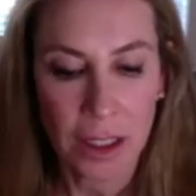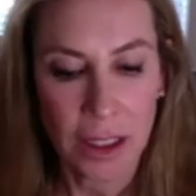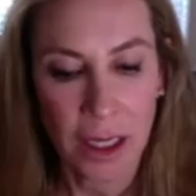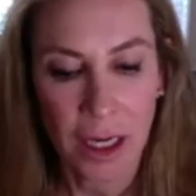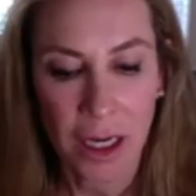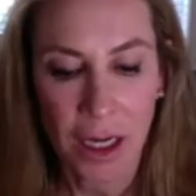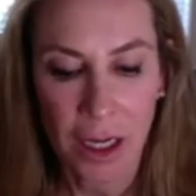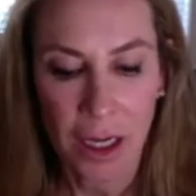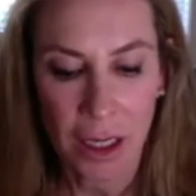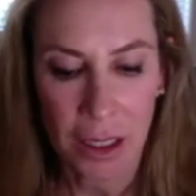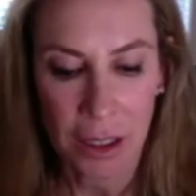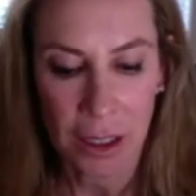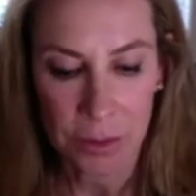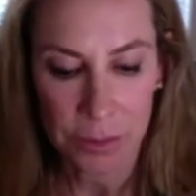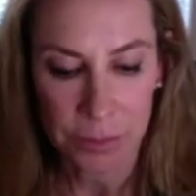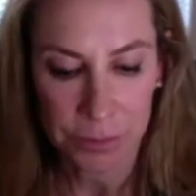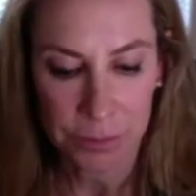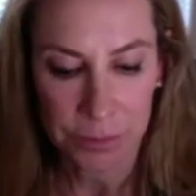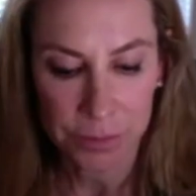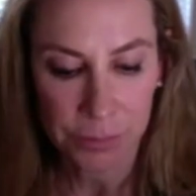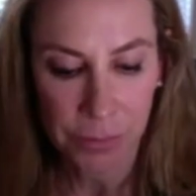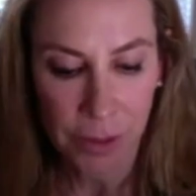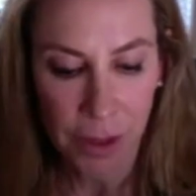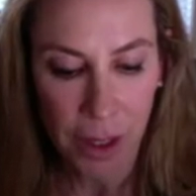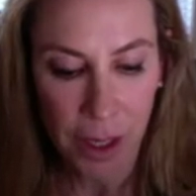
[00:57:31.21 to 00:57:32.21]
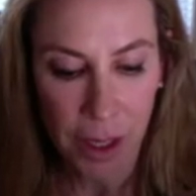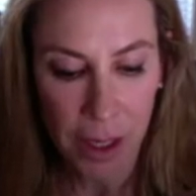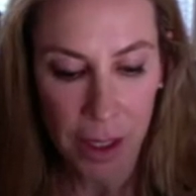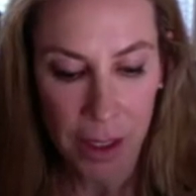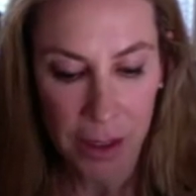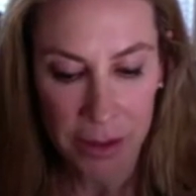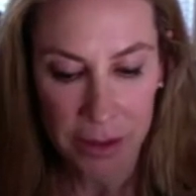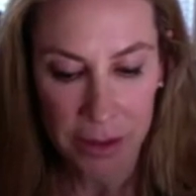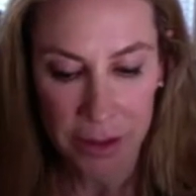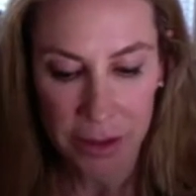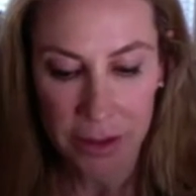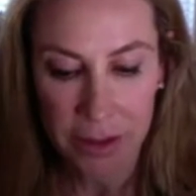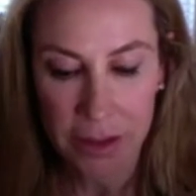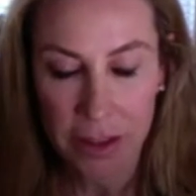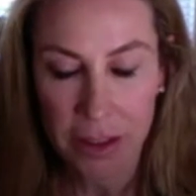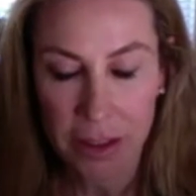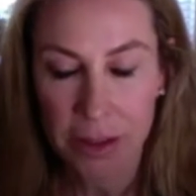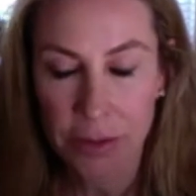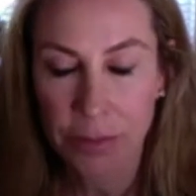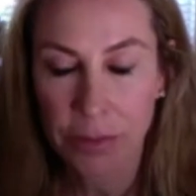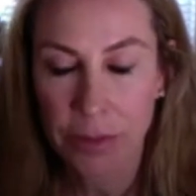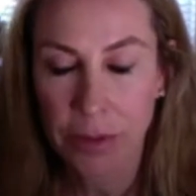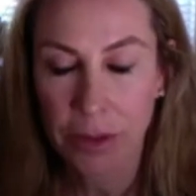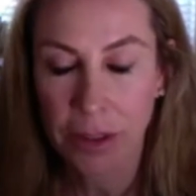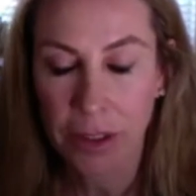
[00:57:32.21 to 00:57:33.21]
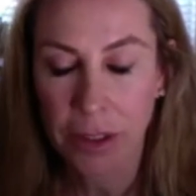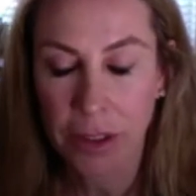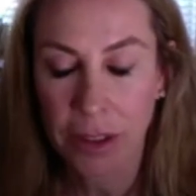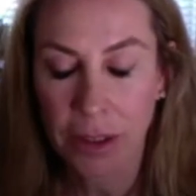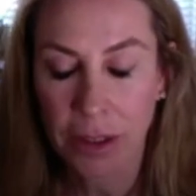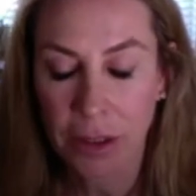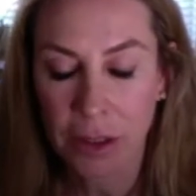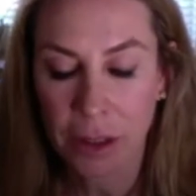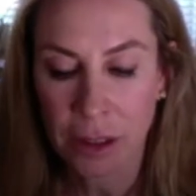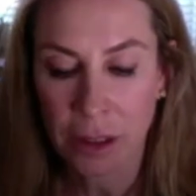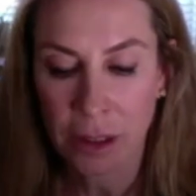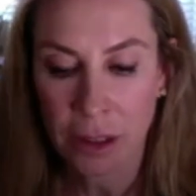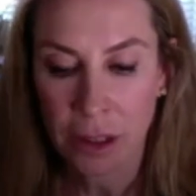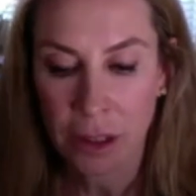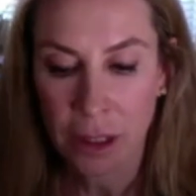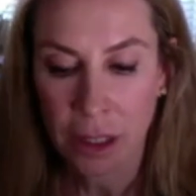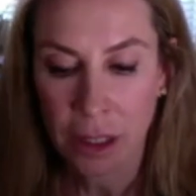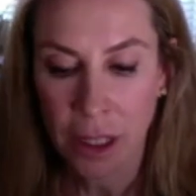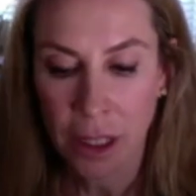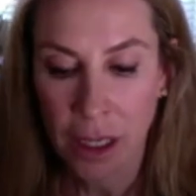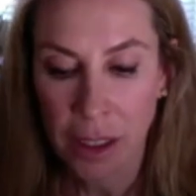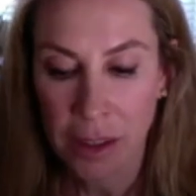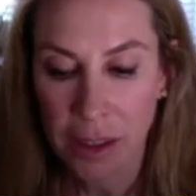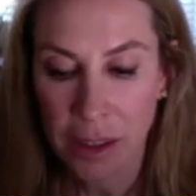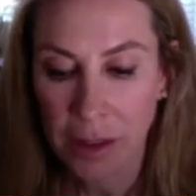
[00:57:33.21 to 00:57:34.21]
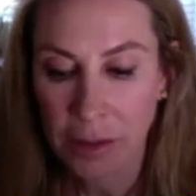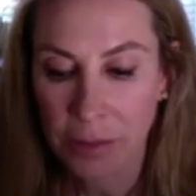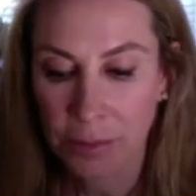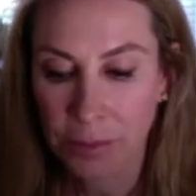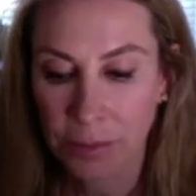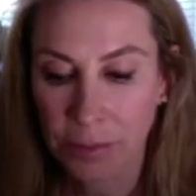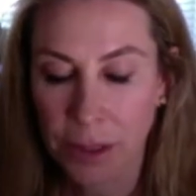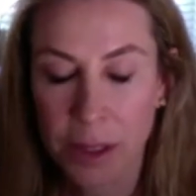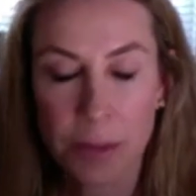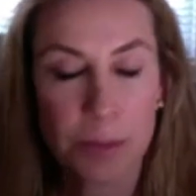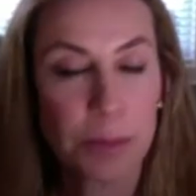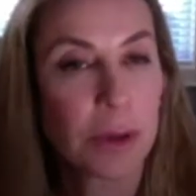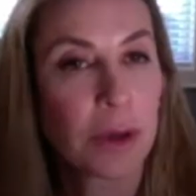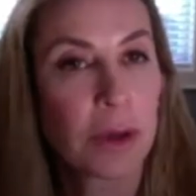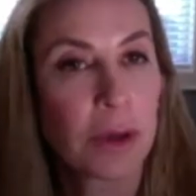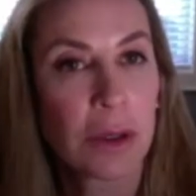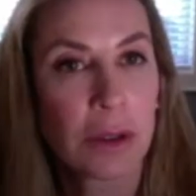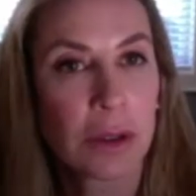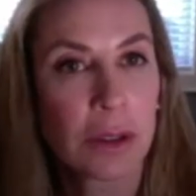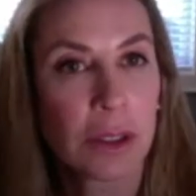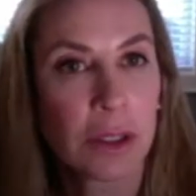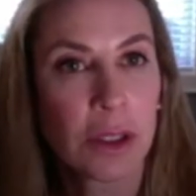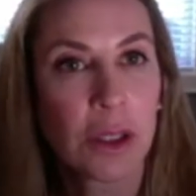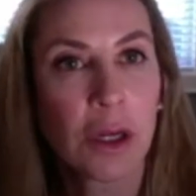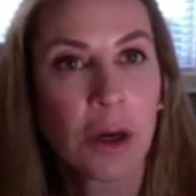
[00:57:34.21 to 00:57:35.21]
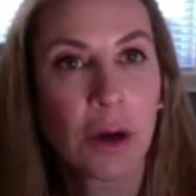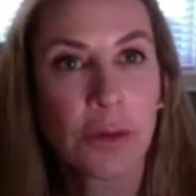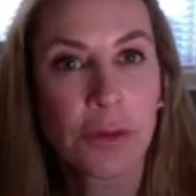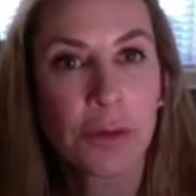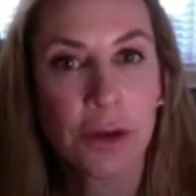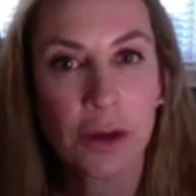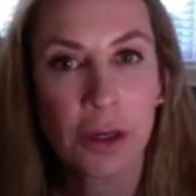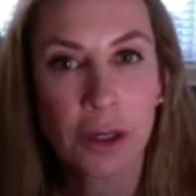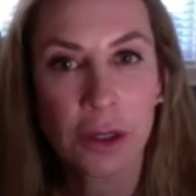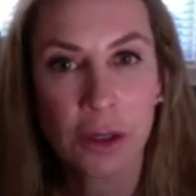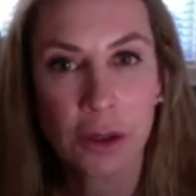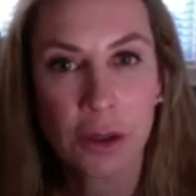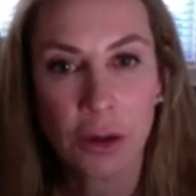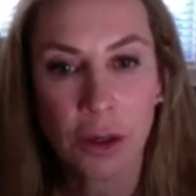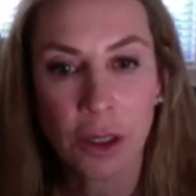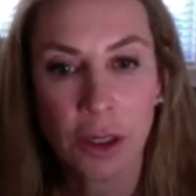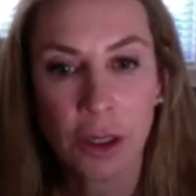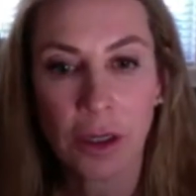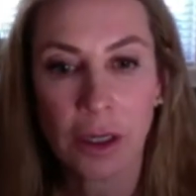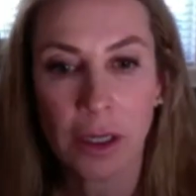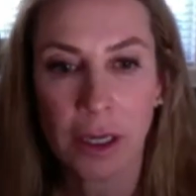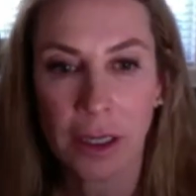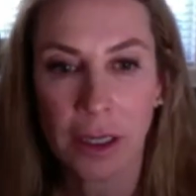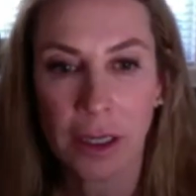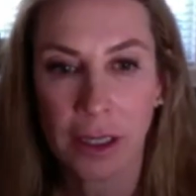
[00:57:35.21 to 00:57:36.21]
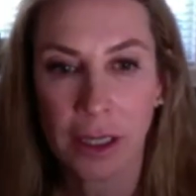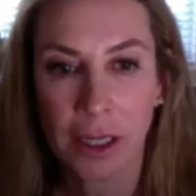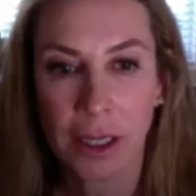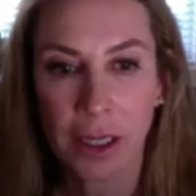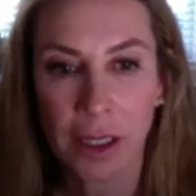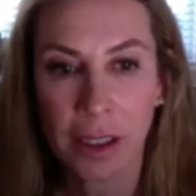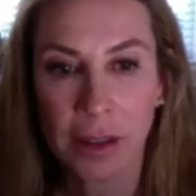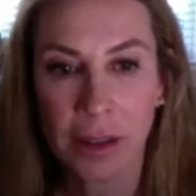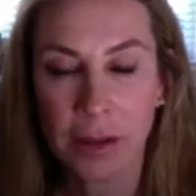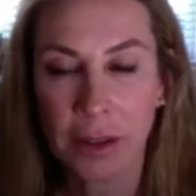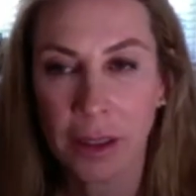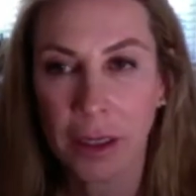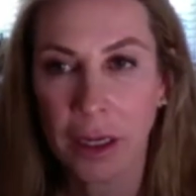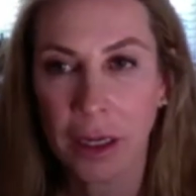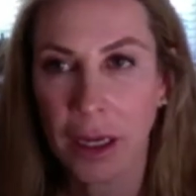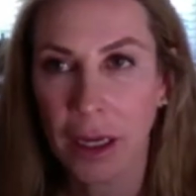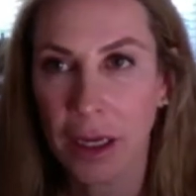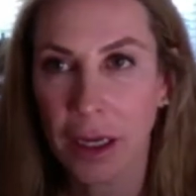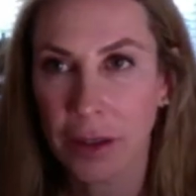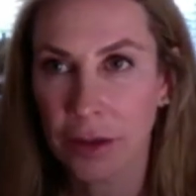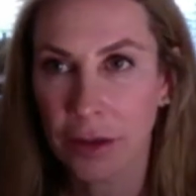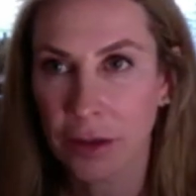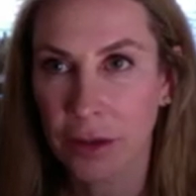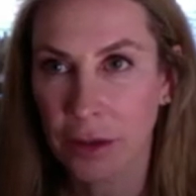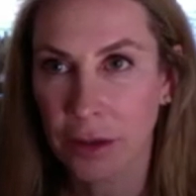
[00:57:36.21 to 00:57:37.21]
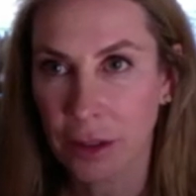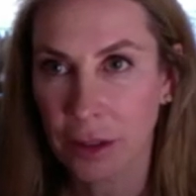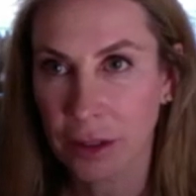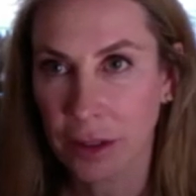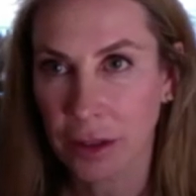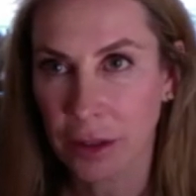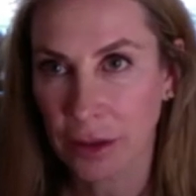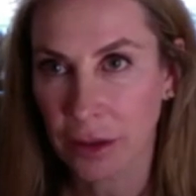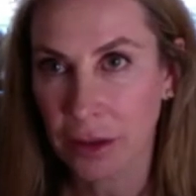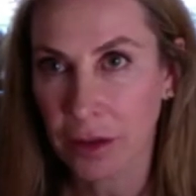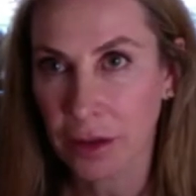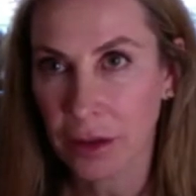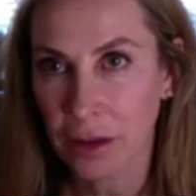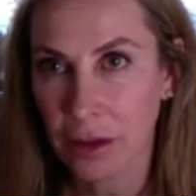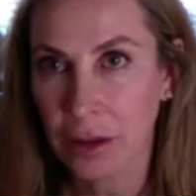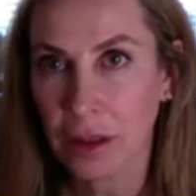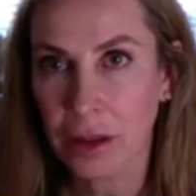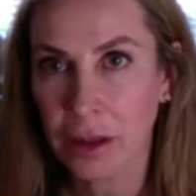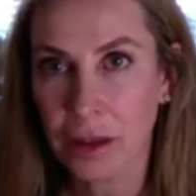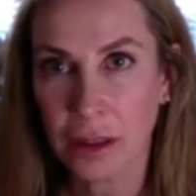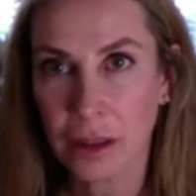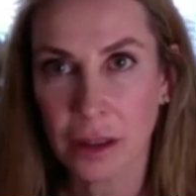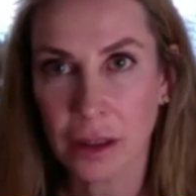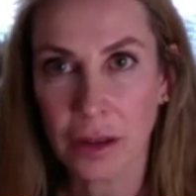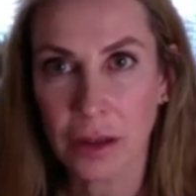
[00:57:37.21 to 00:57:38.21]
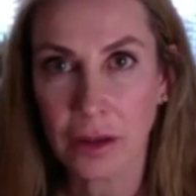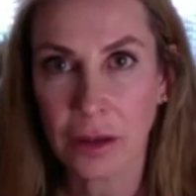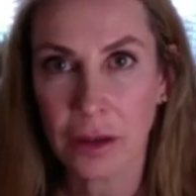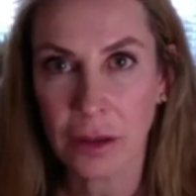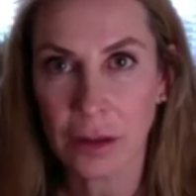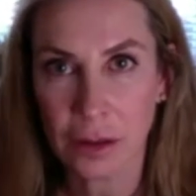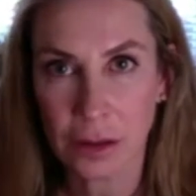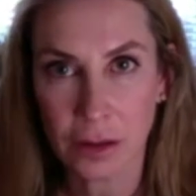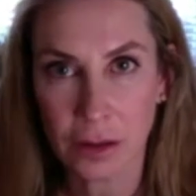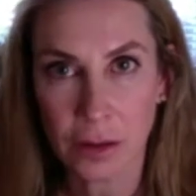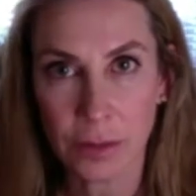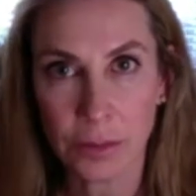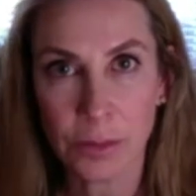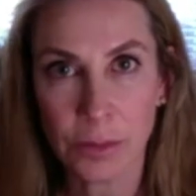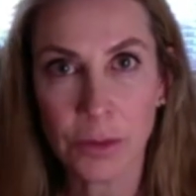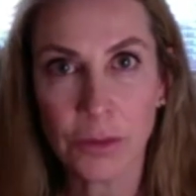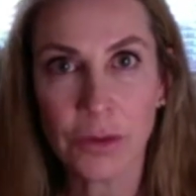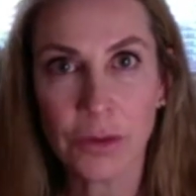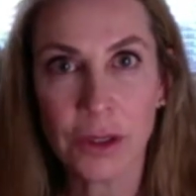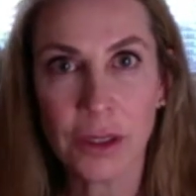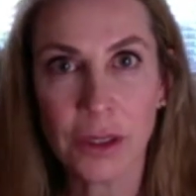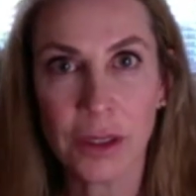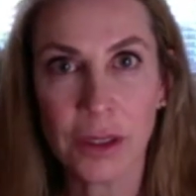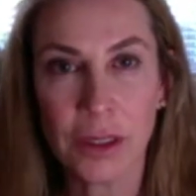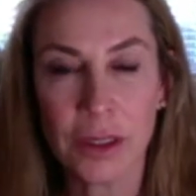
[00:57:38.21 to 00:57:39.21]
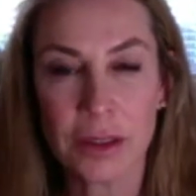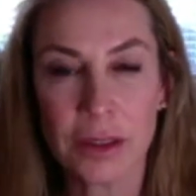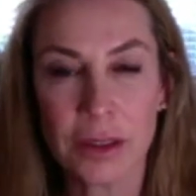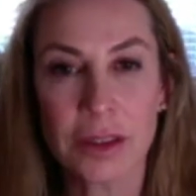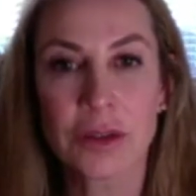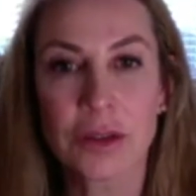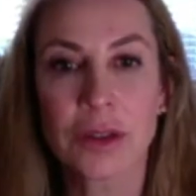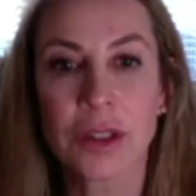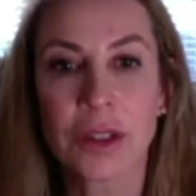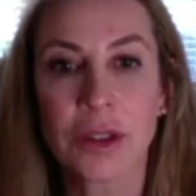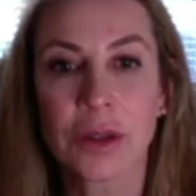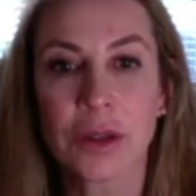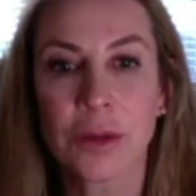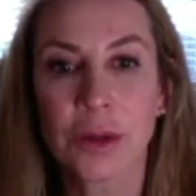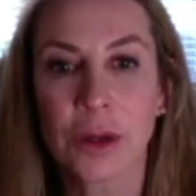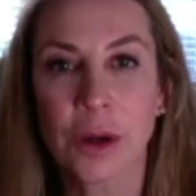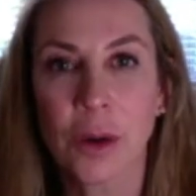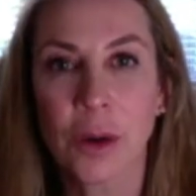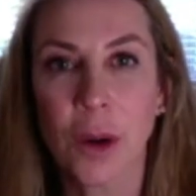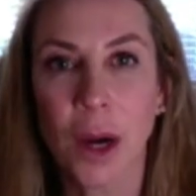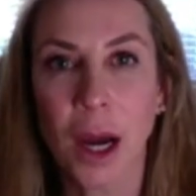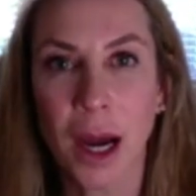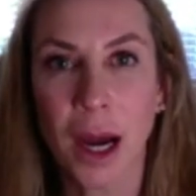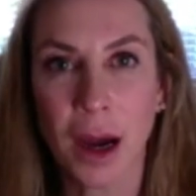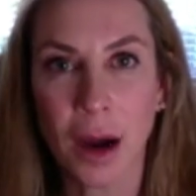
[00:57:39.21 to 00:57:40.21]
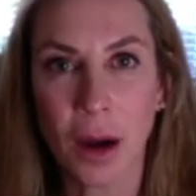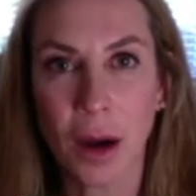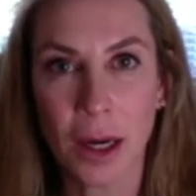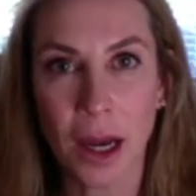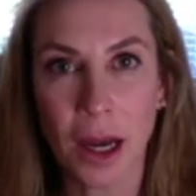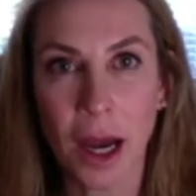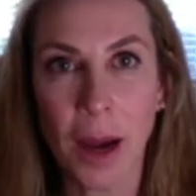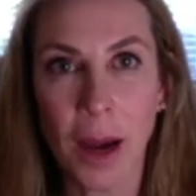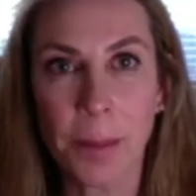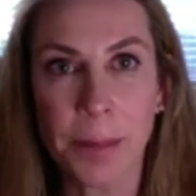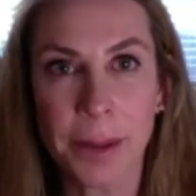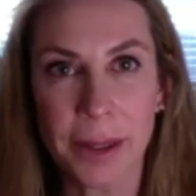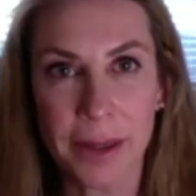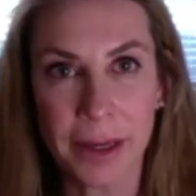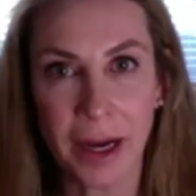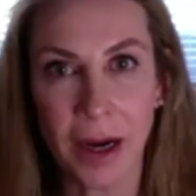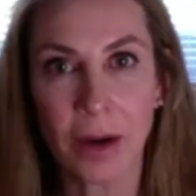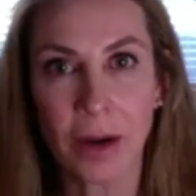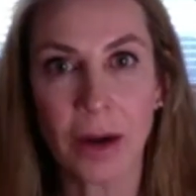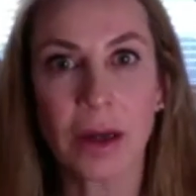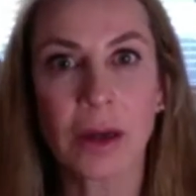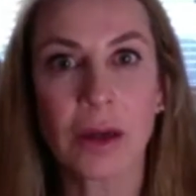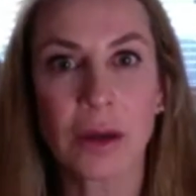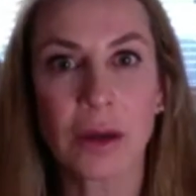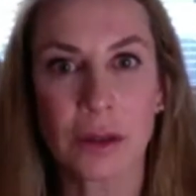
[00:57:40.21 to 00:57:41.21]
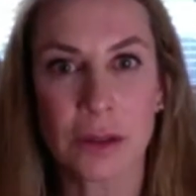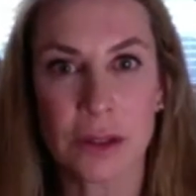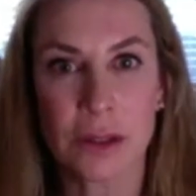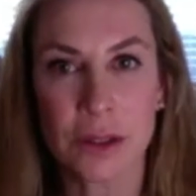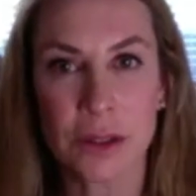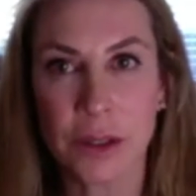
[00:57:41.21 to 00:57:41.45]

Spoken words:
And it's just really, I think people, you know, if you're in New York or LA and you're in the theater or movie industry, you know how up and down it goes.